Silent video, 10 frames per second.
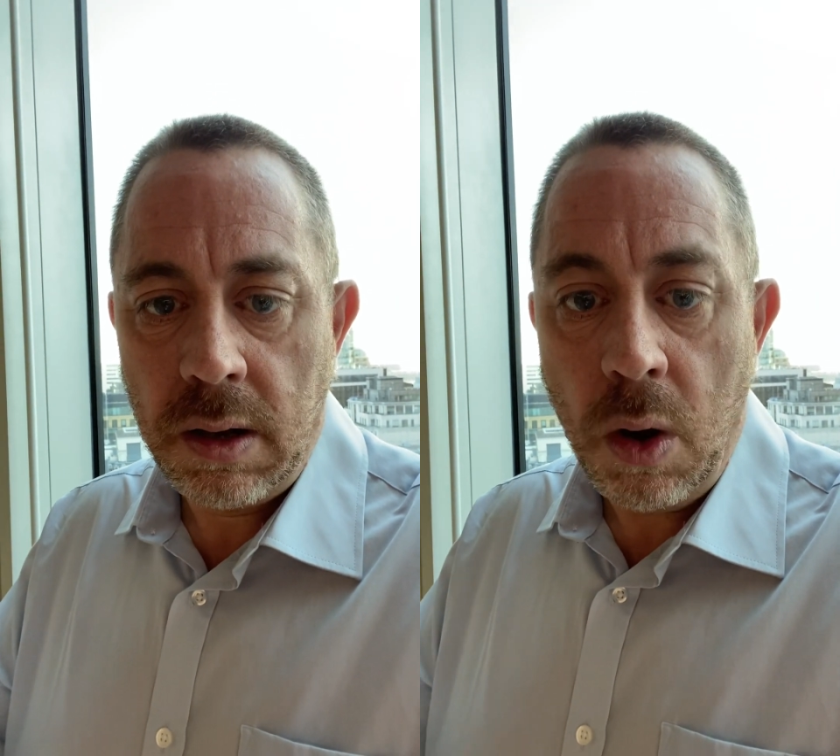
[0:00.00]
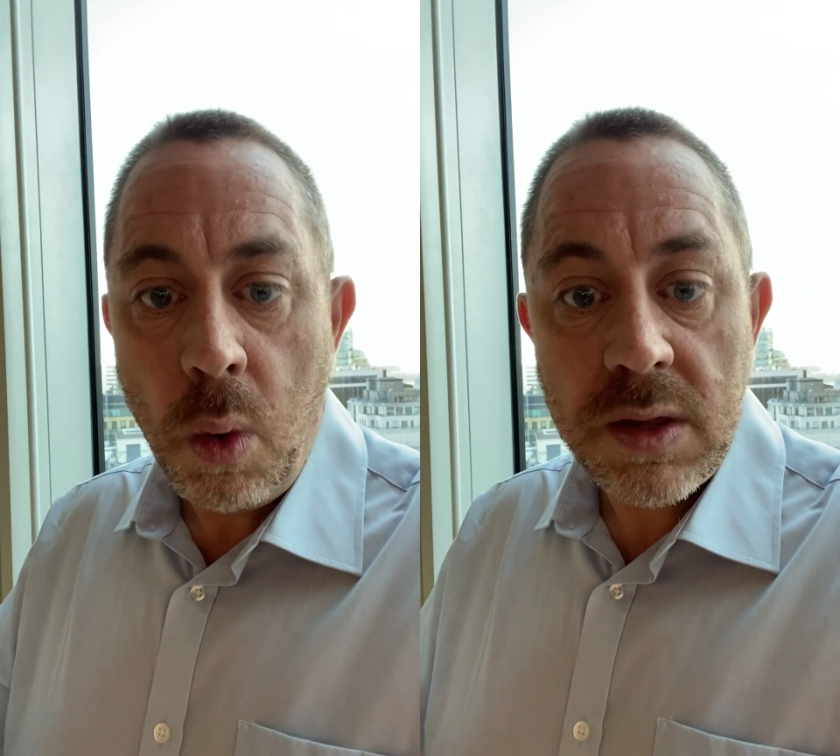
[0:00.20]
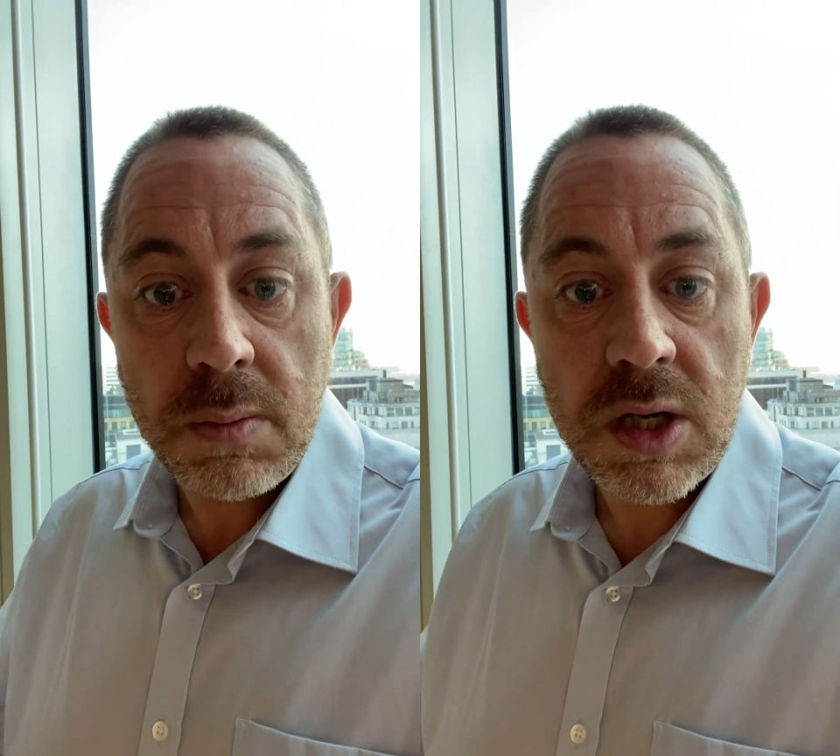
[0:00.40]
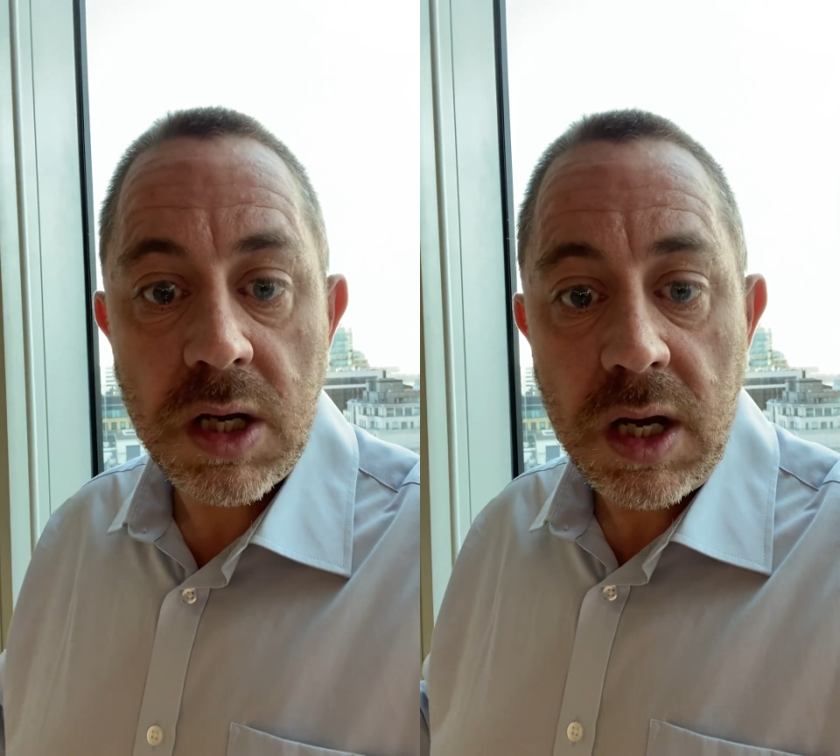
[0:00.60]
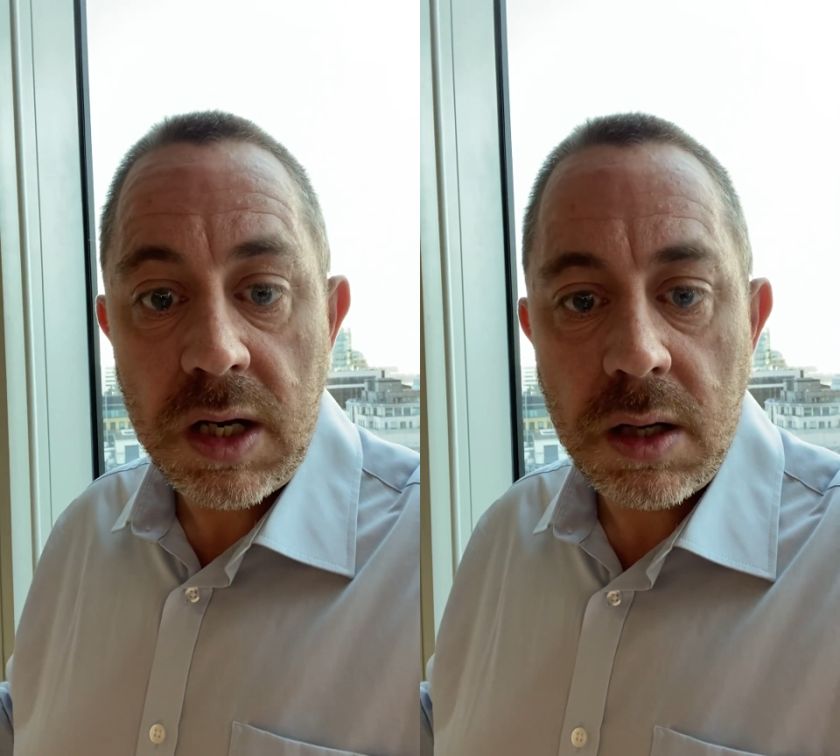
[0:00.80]
when the
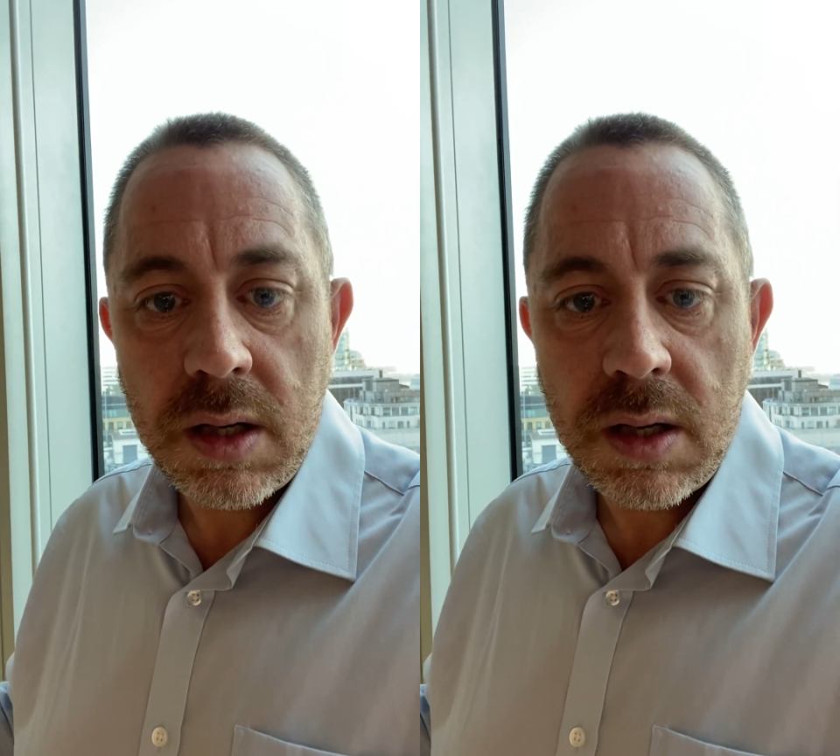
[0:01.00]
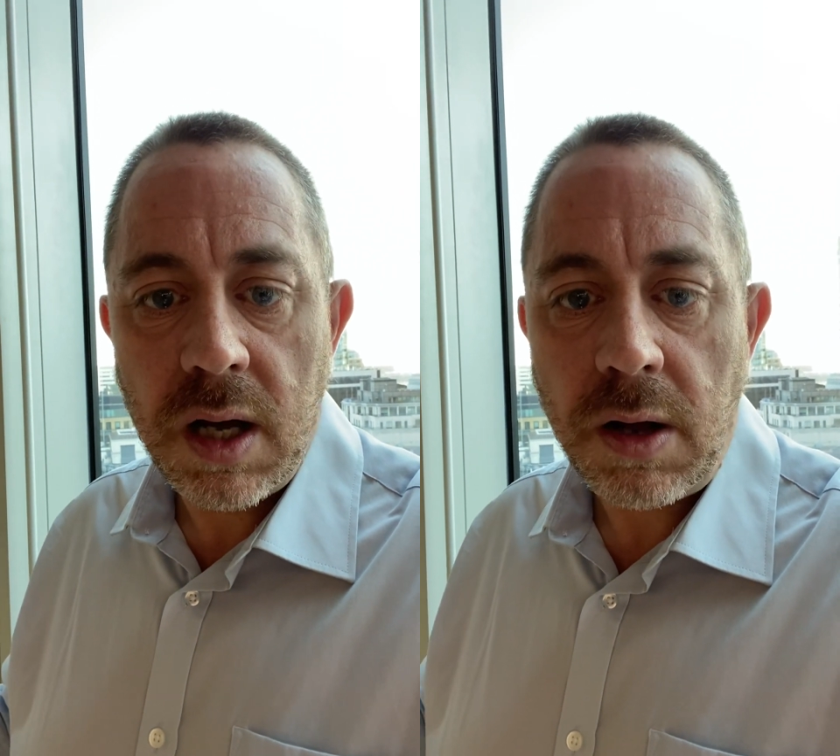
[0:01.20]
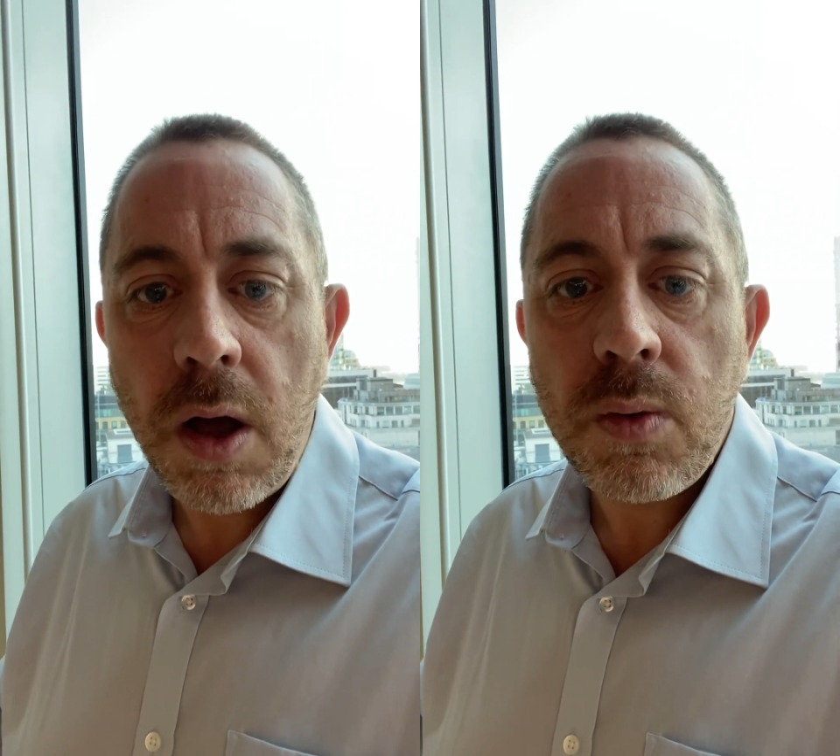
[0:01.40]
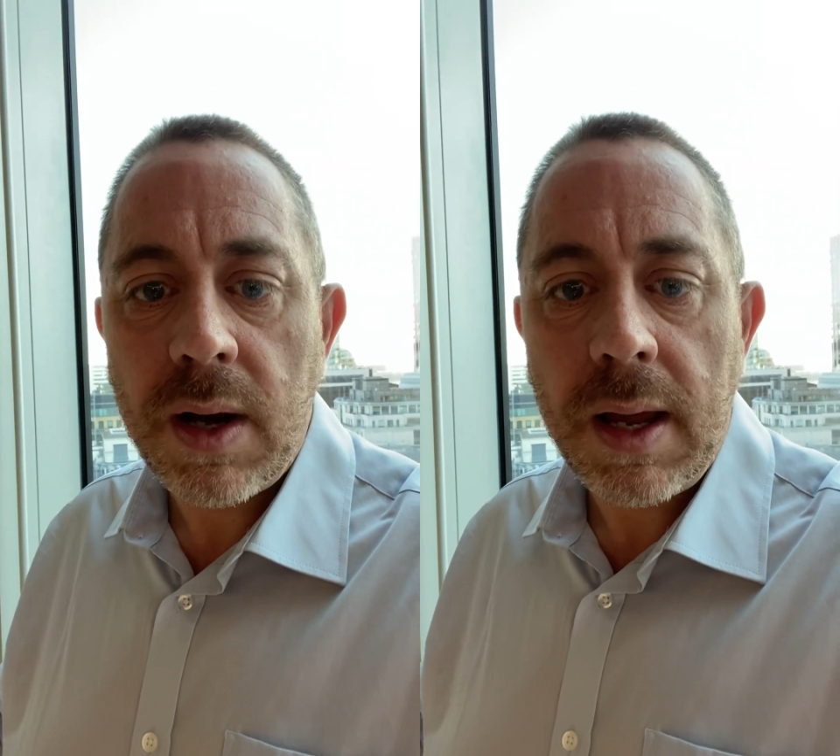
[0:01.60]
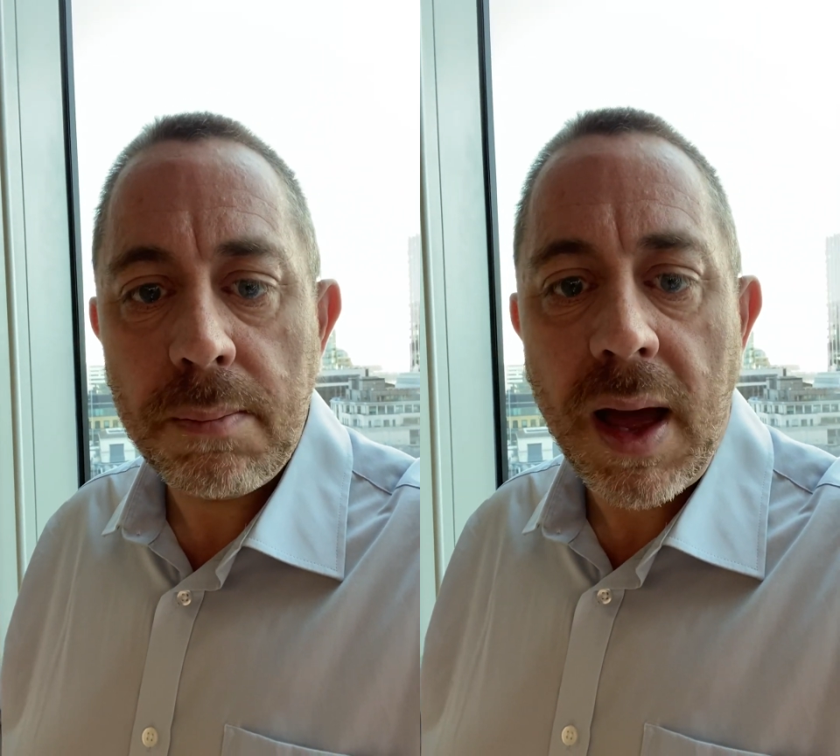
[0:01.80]
machine had
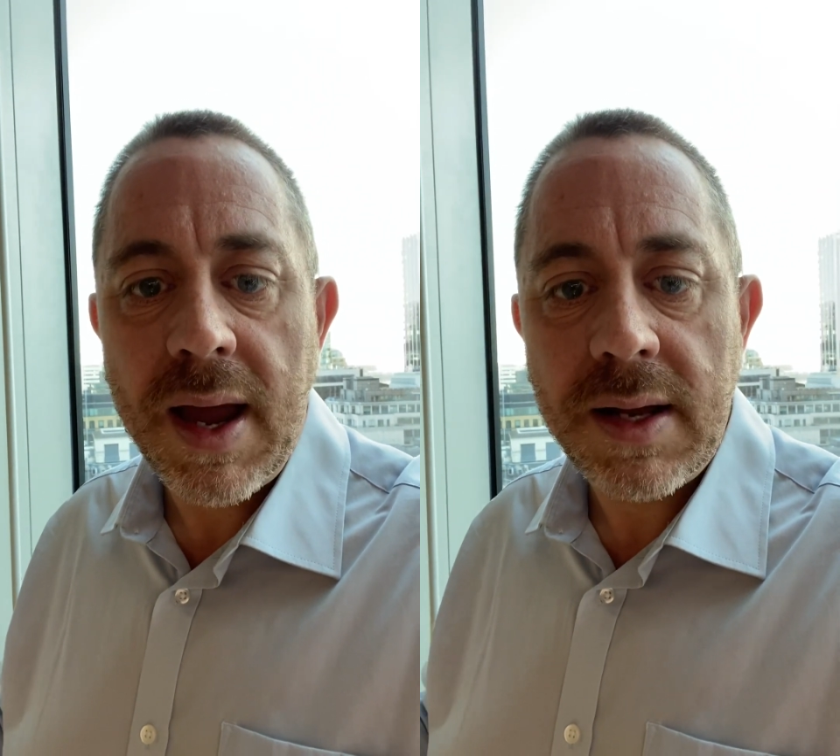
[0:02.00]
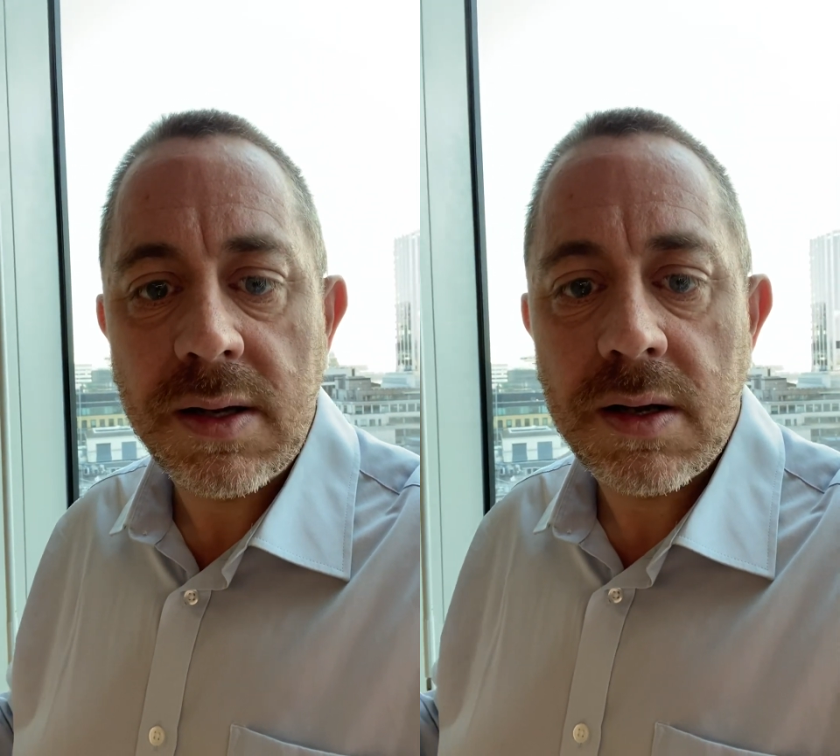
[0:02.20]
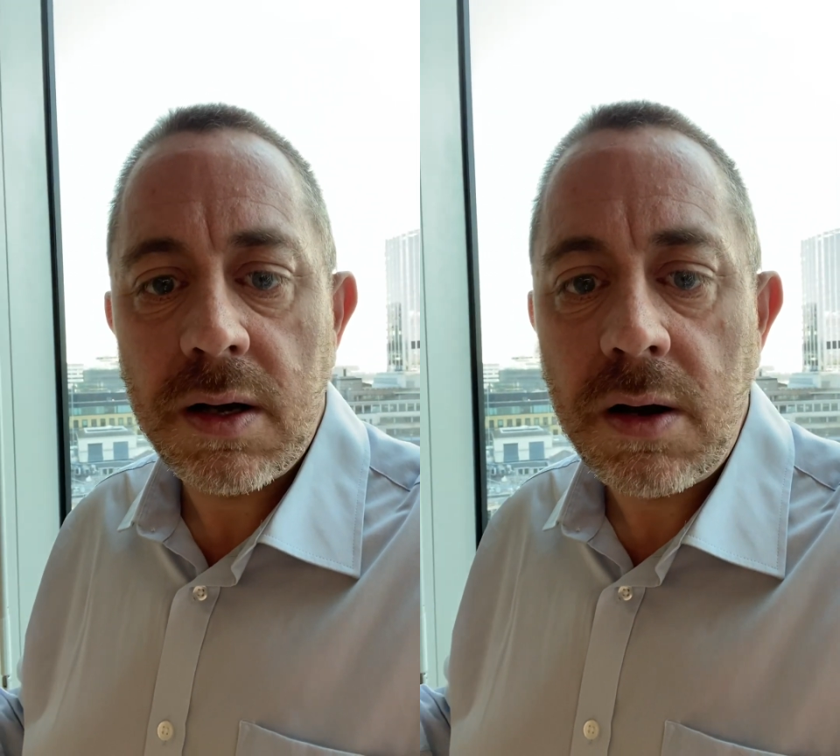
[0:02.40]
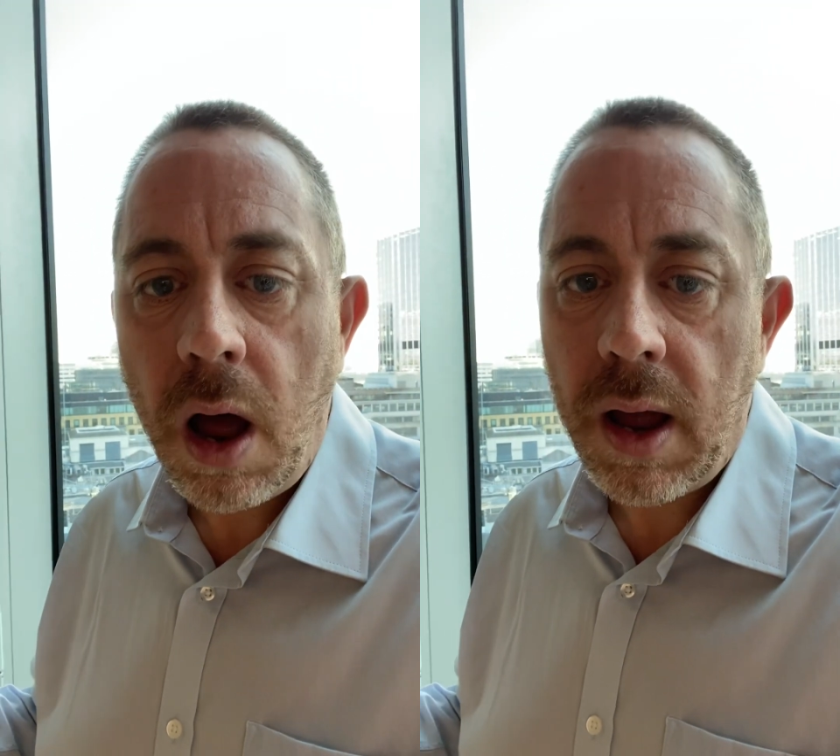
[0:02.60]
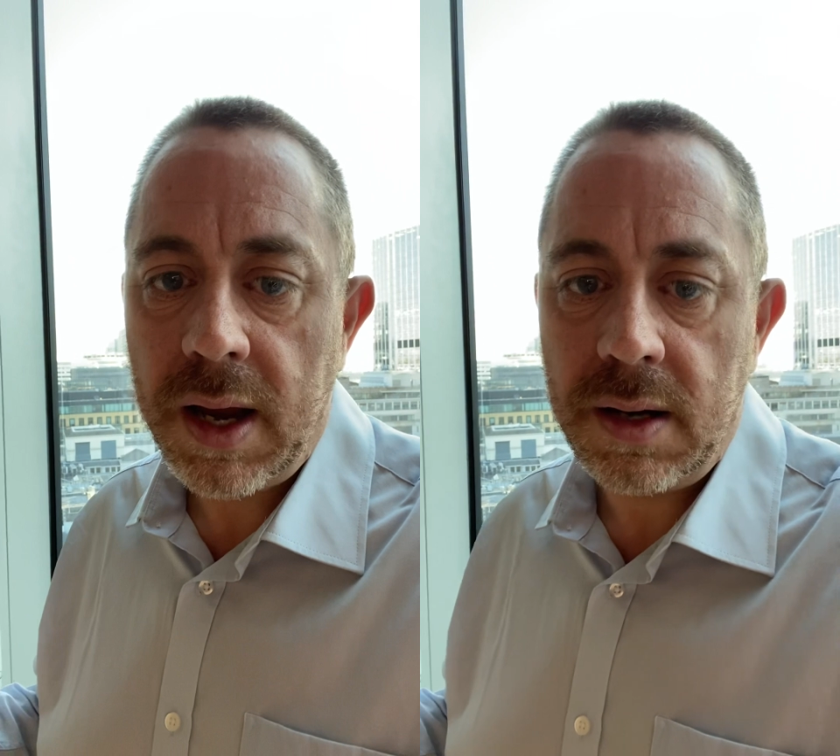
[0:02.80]
only made
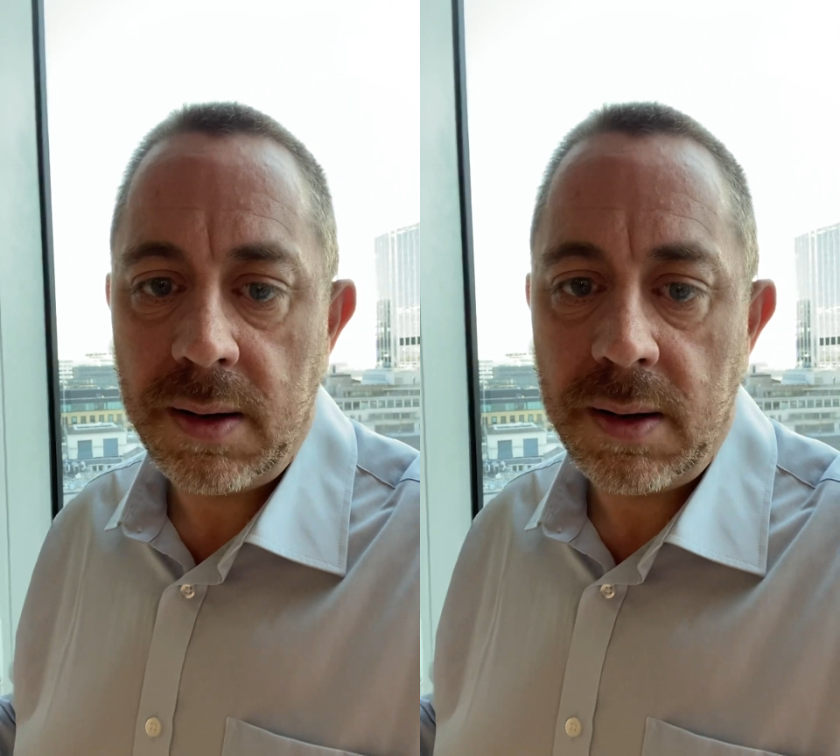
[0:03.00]
9.